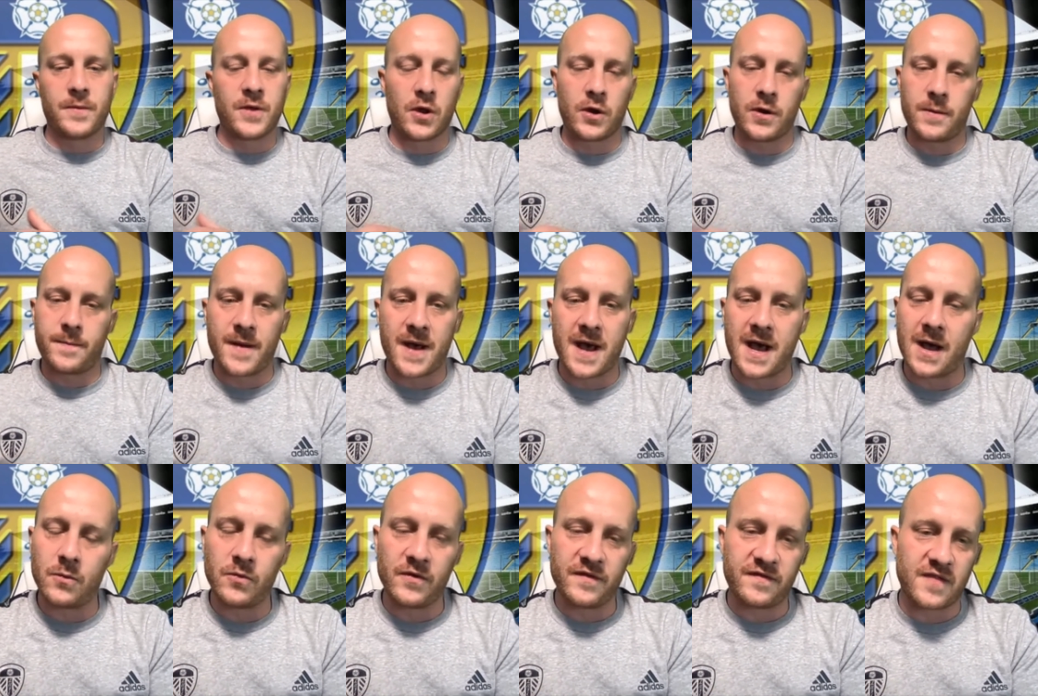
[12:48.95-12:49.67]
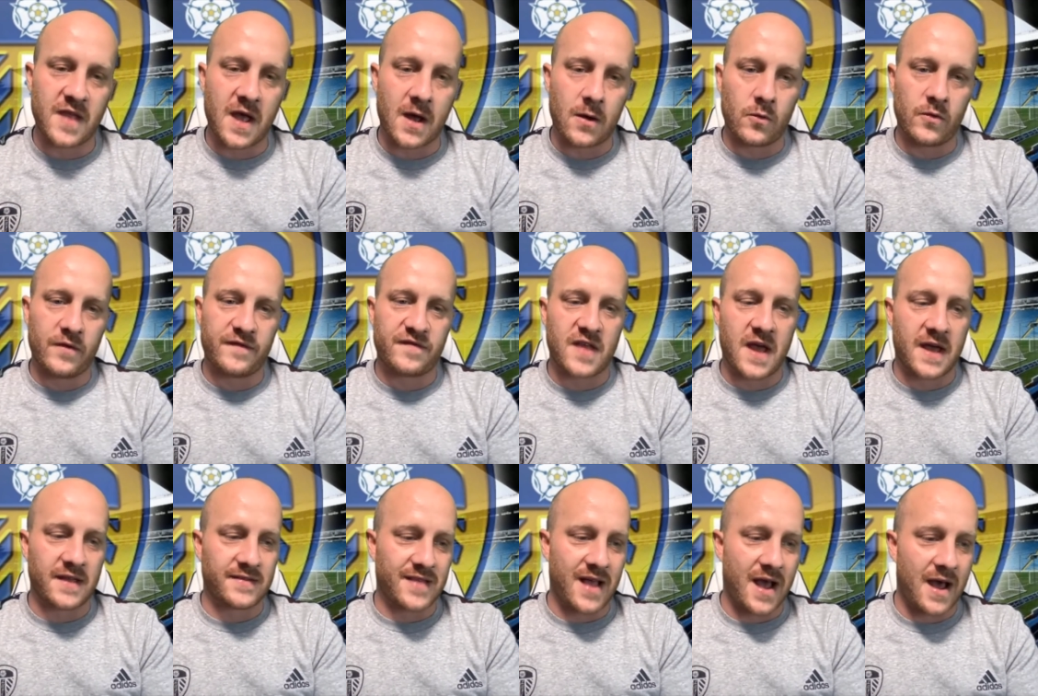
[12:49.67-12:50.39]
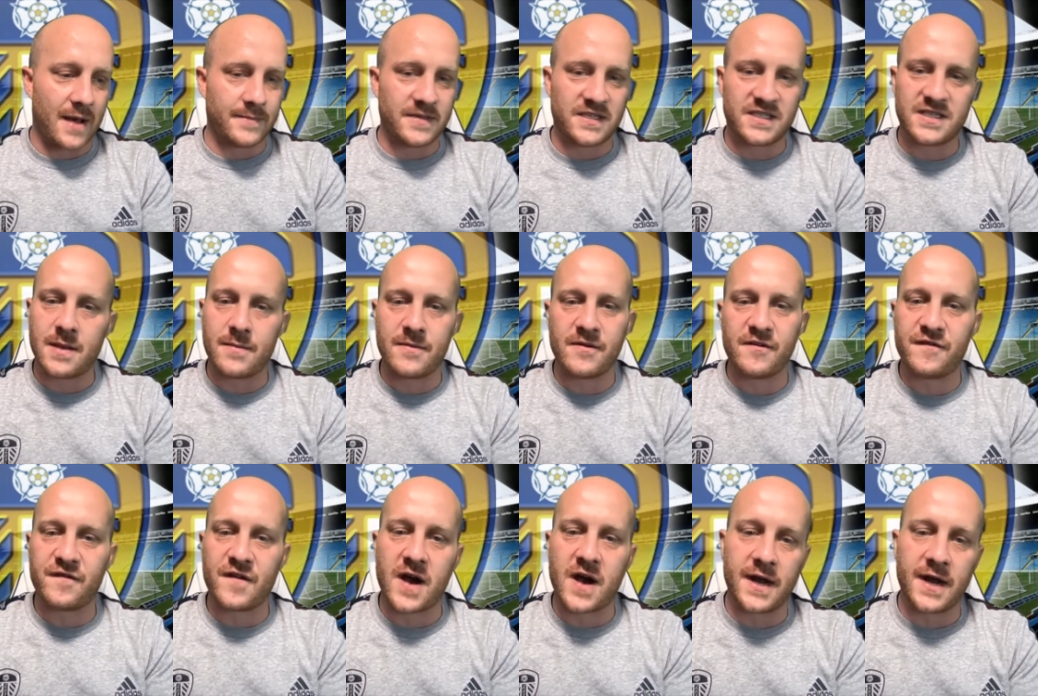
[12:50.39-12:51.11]
on a par with that with that derby semi
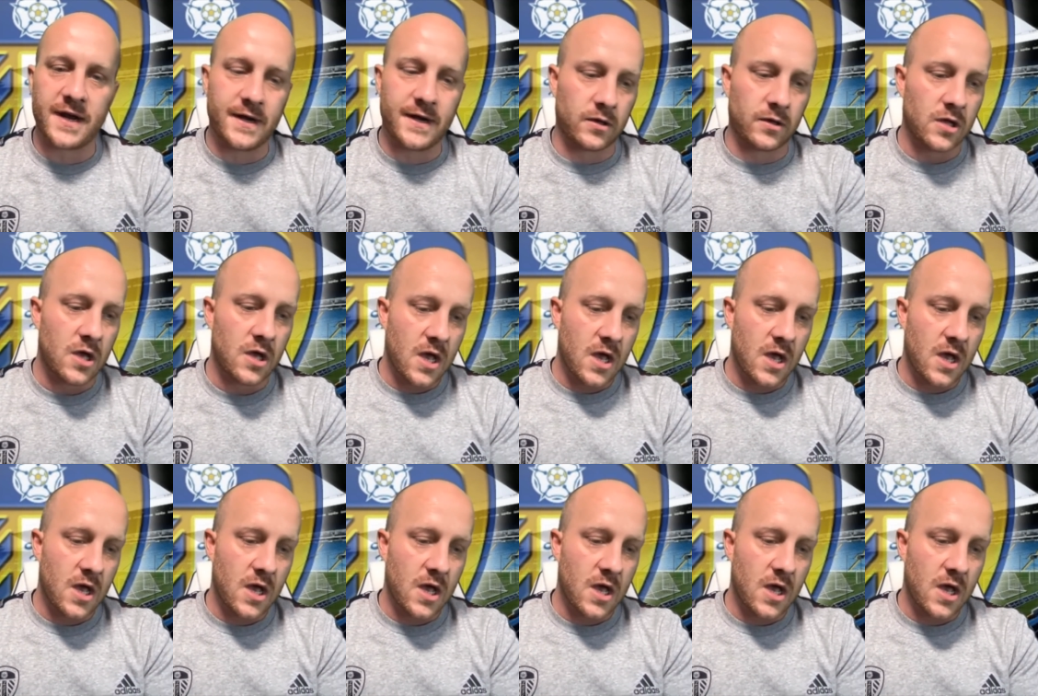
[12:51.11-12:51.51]
final.